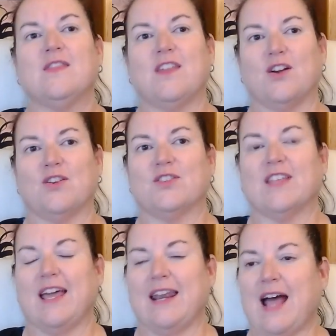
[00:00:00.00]

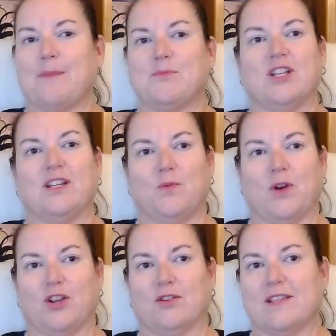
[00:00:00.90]
there's an option
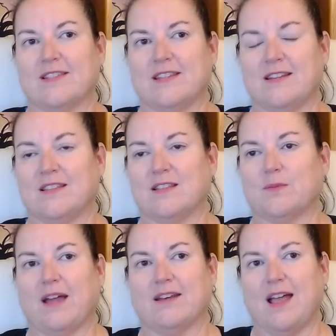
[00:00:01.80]
where you're listening to this
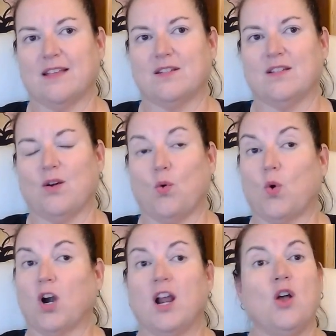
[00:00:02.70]
podcast
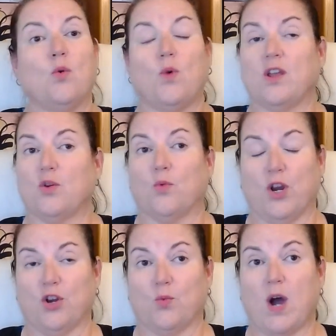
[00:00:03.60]
or
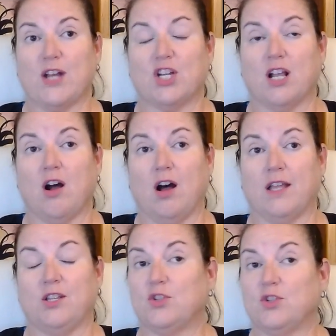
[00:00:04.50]
where you're watching
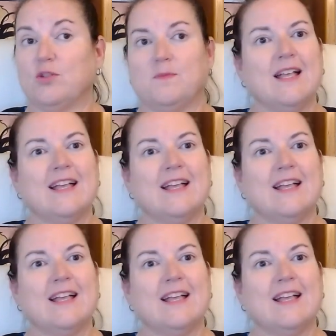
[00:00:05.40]
on YouTube.